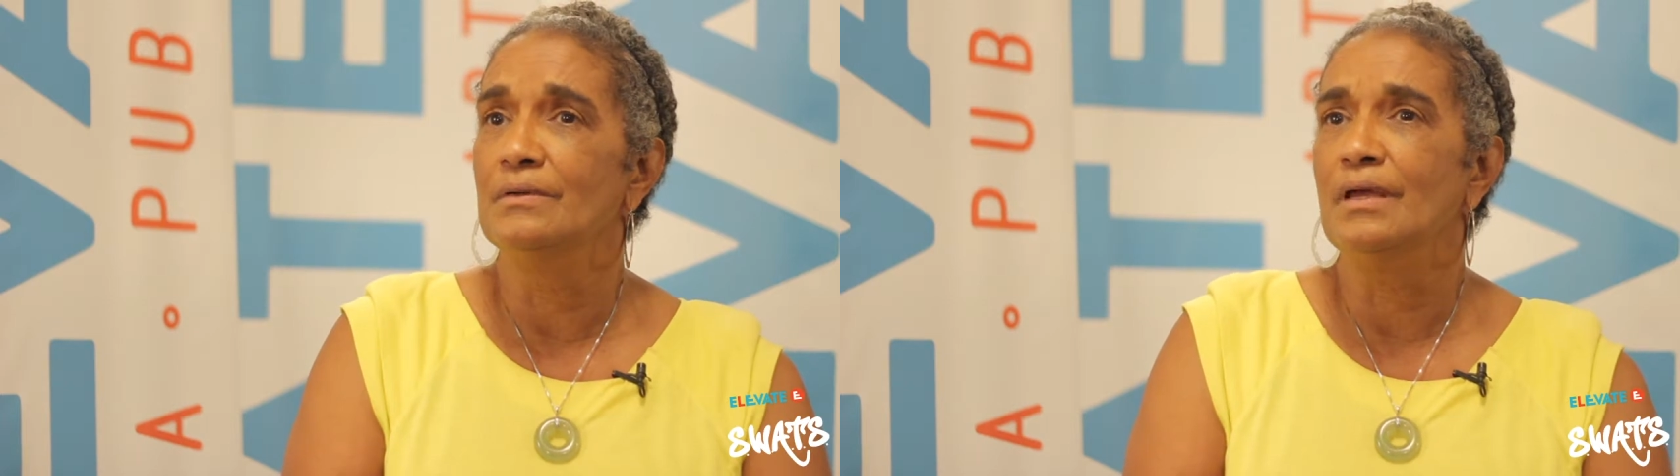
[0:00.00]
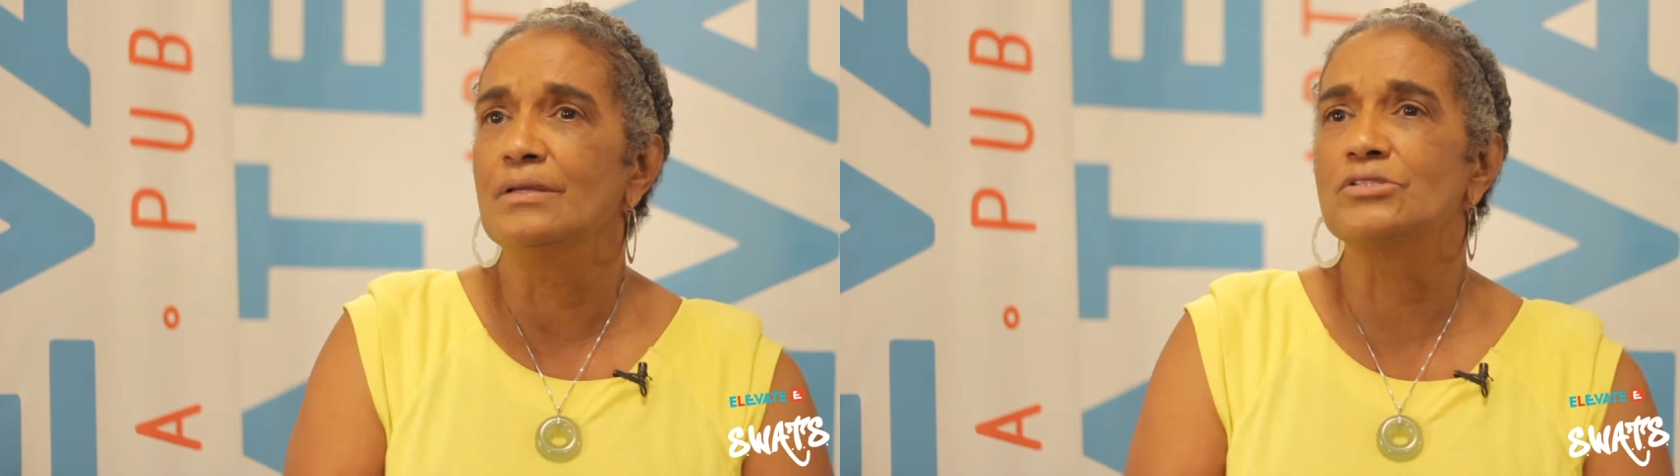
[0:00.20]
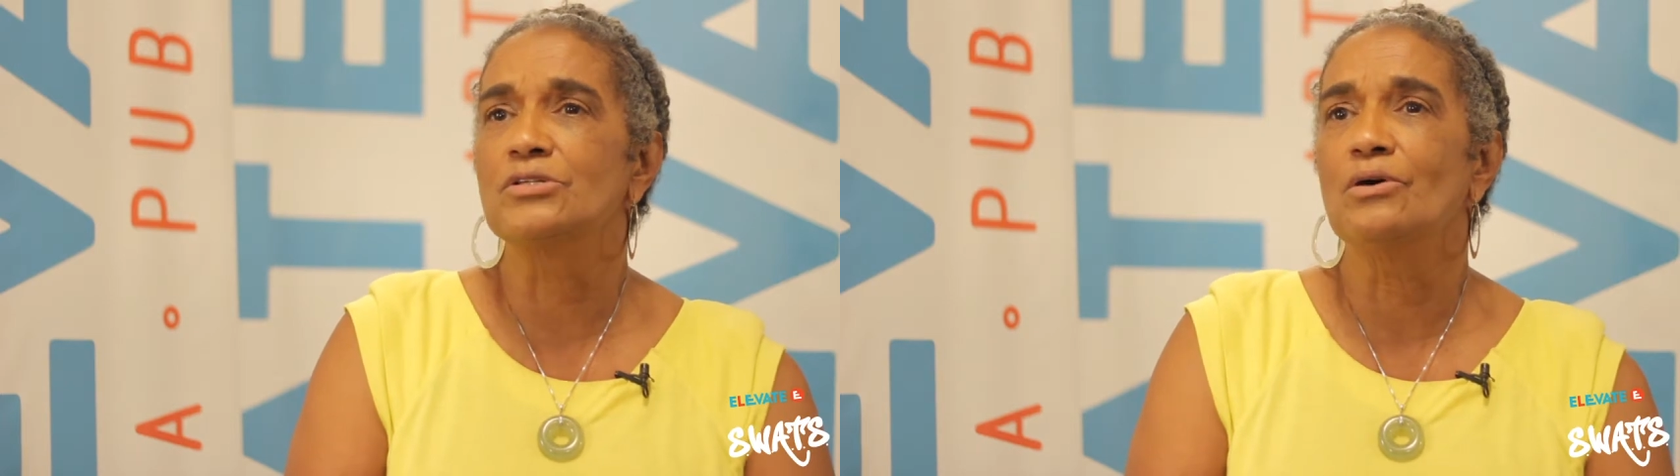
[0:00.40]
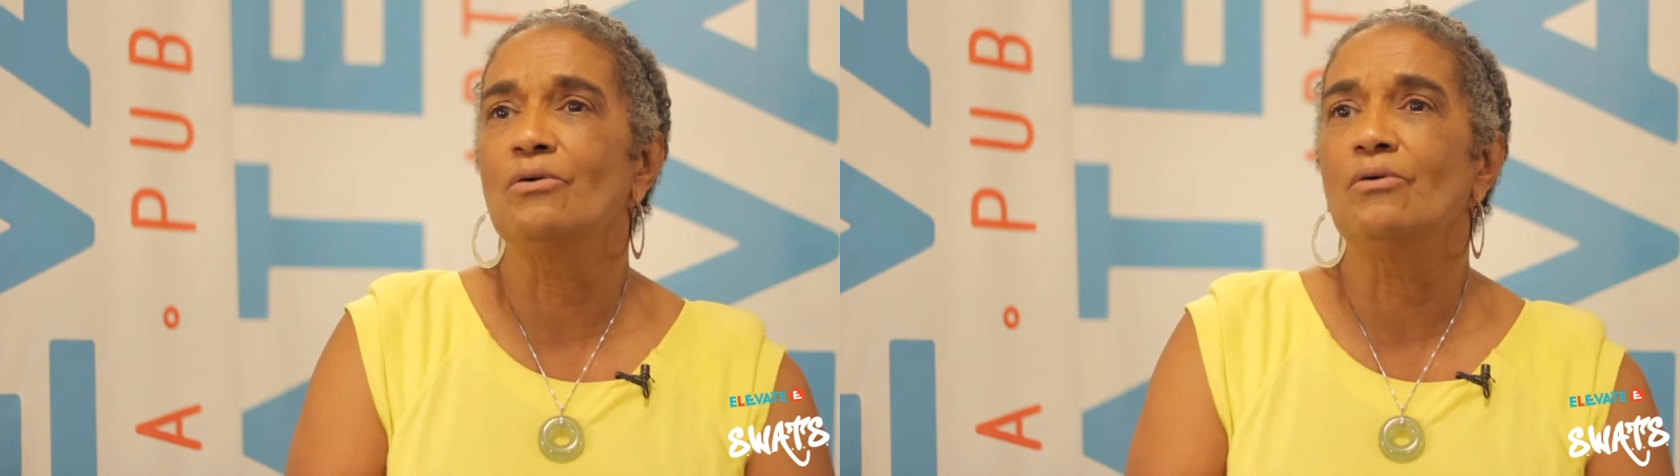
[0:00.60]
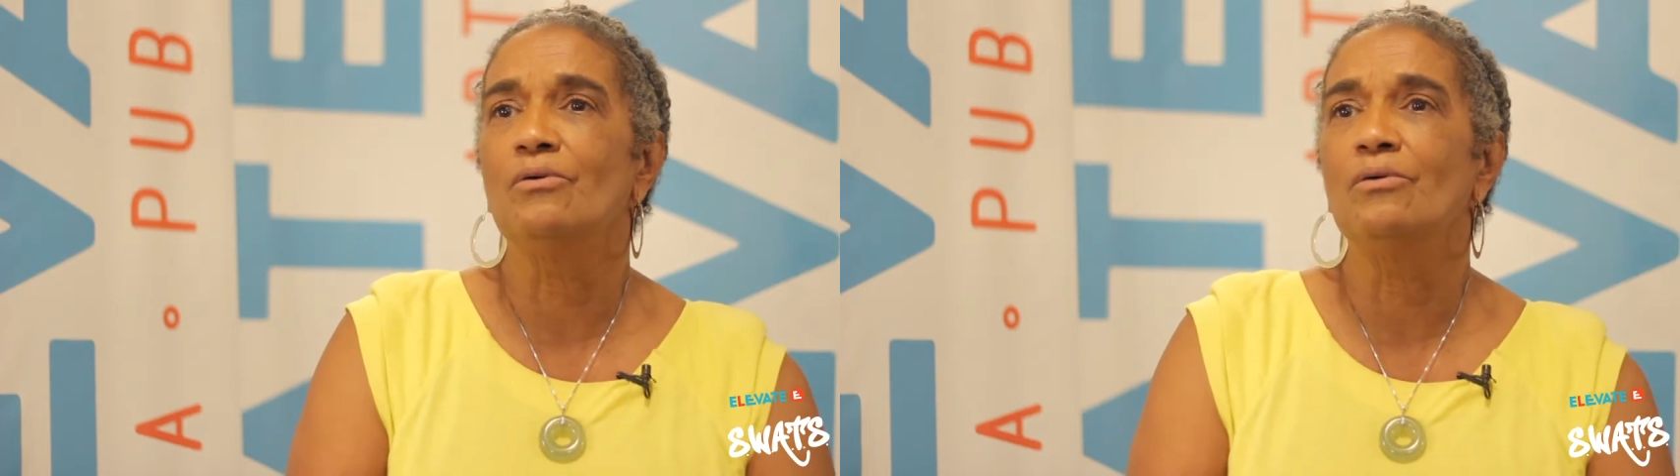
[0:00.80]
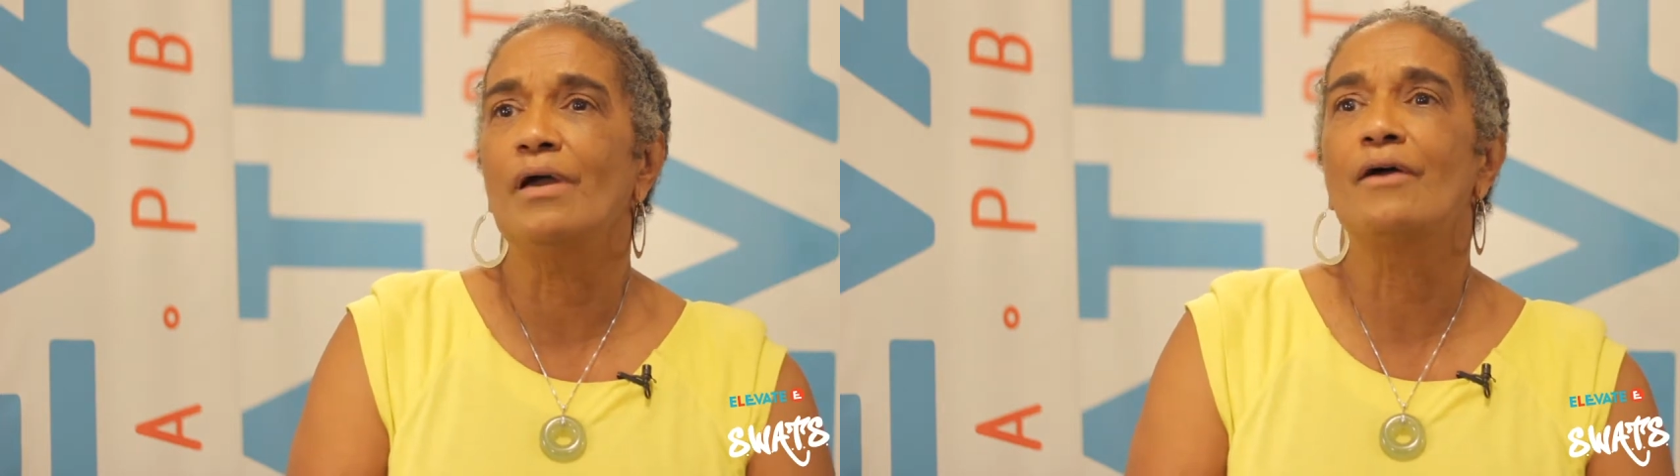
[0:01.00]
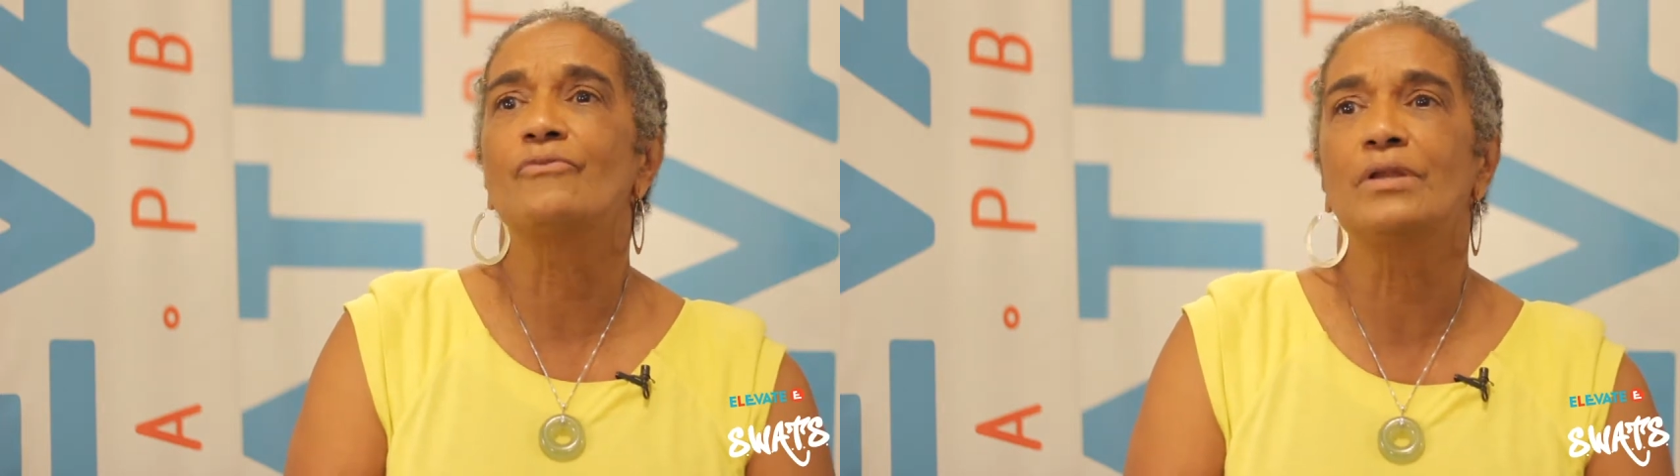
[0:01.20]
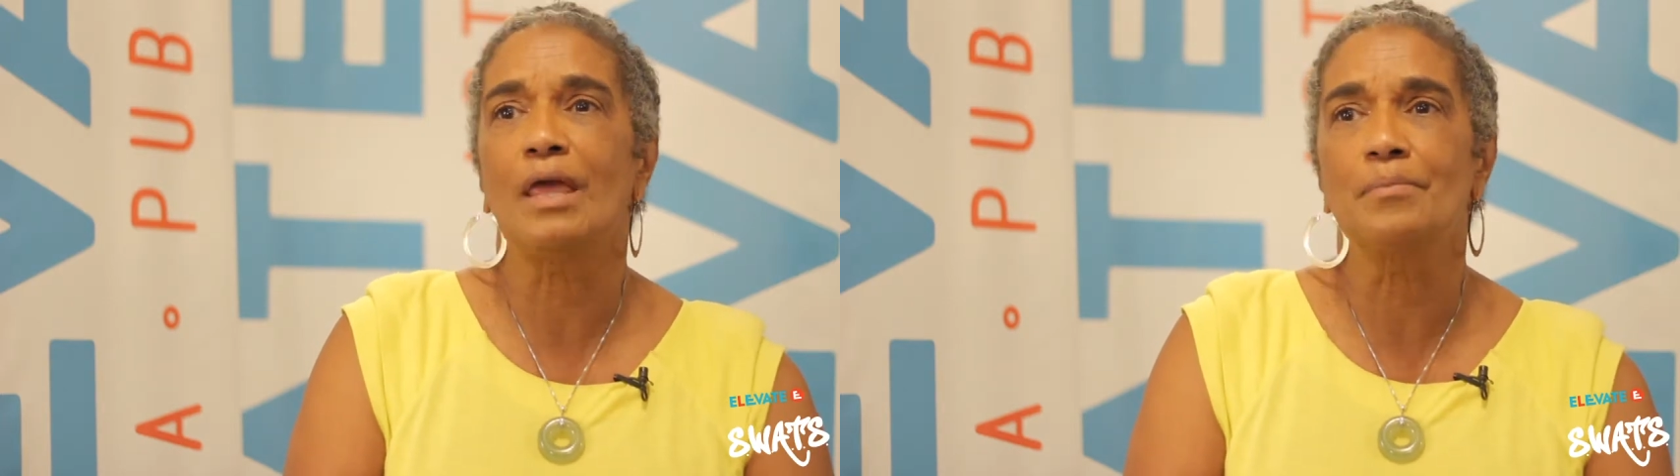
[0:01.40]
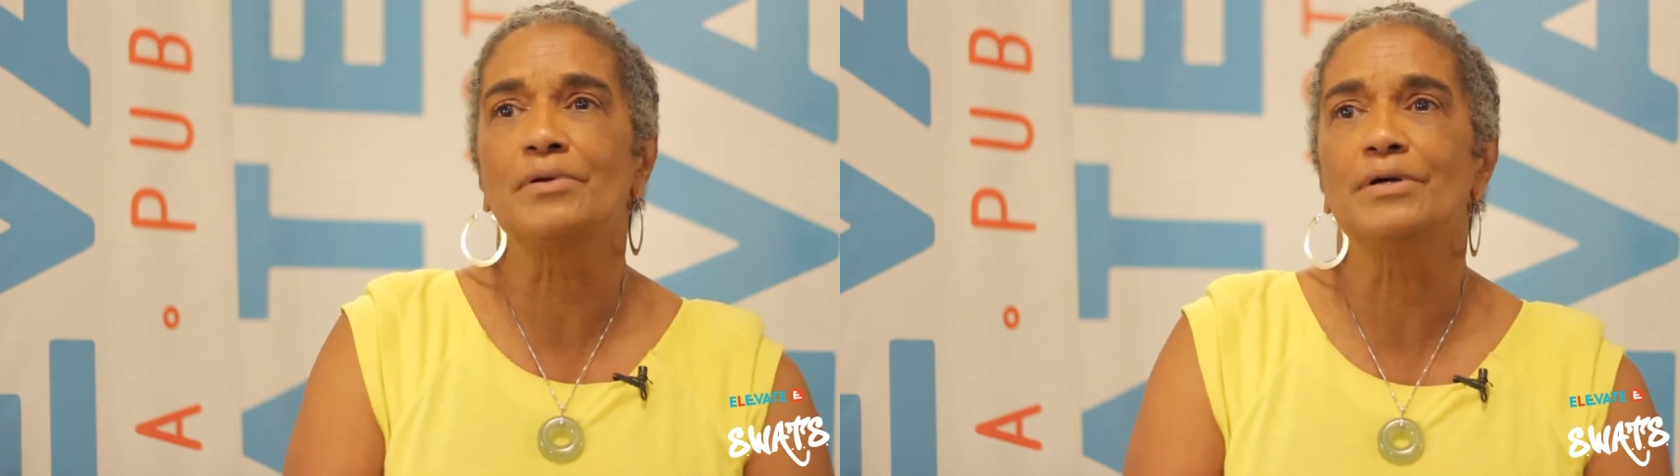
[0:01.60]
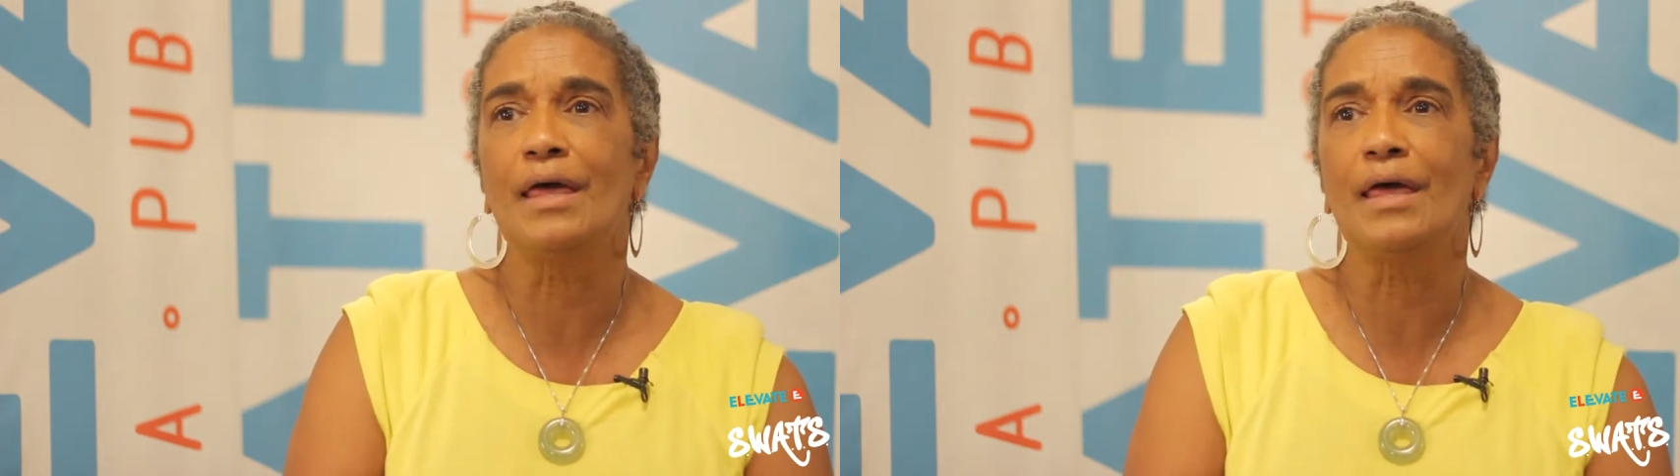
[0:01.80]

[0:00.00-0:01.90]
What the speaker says: And so every neighborhood